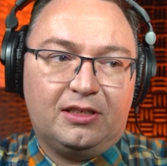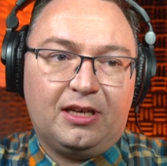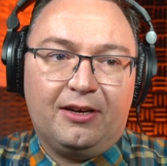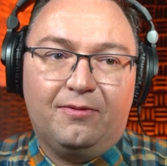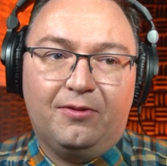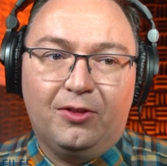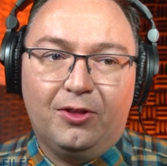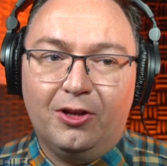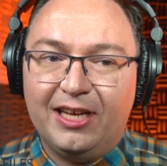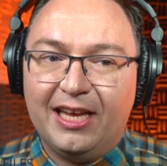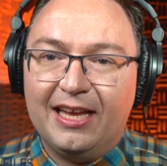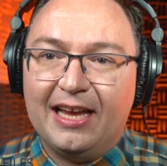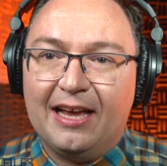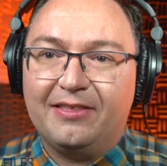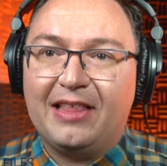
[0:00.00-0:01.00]
kind of
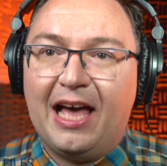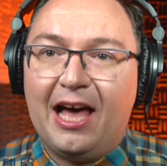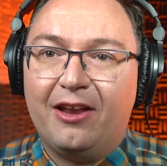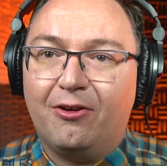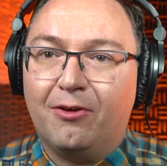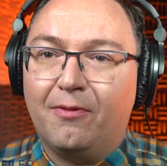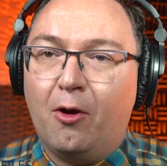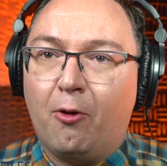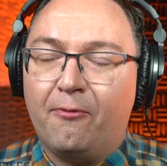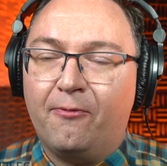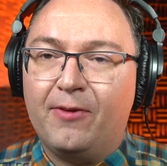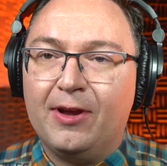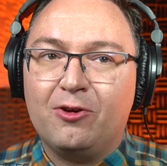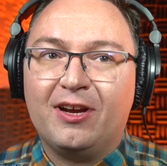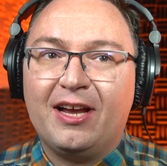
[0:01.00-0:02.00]
looking at that or, or
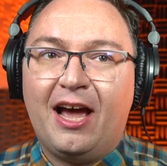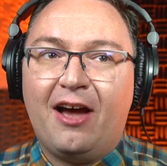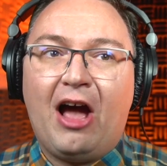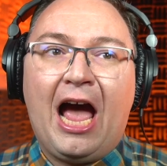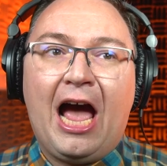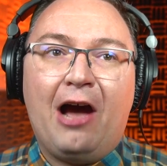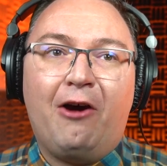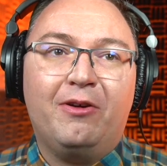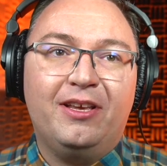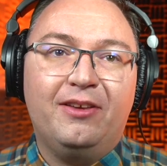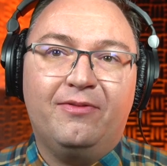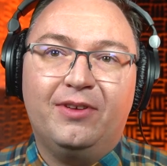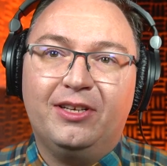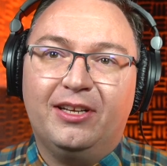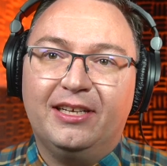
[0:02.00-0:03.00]
figuring out how it
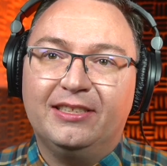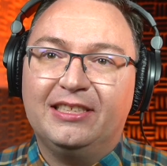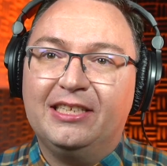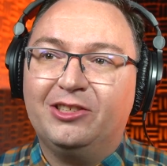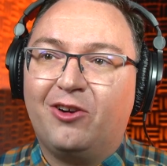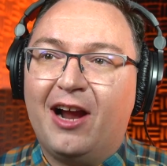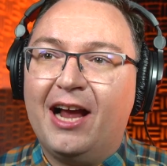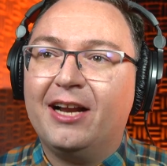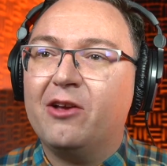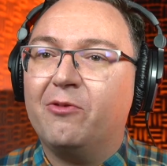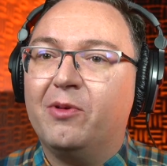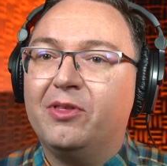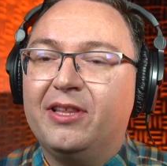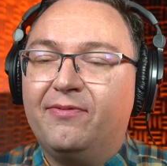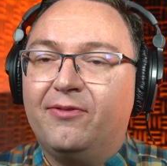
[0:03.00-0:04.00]
even is interacting
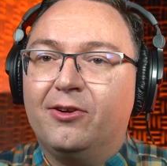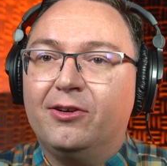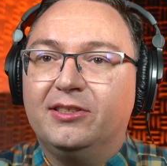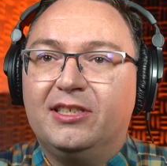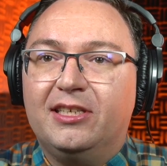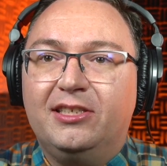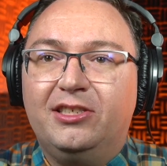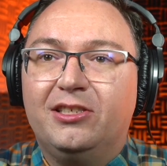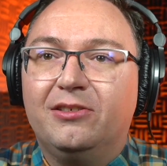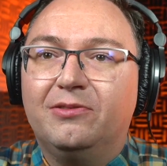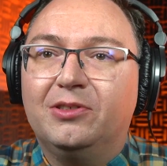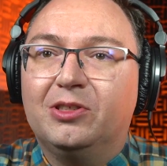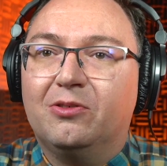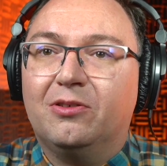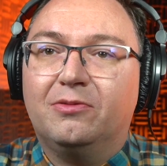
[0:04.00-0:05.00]
with different
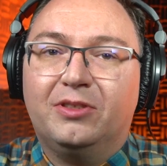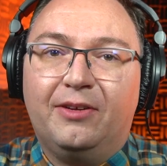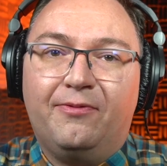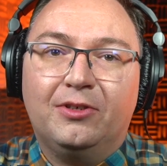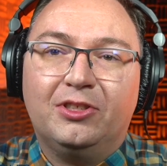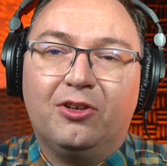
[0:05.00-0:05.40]
tissues or different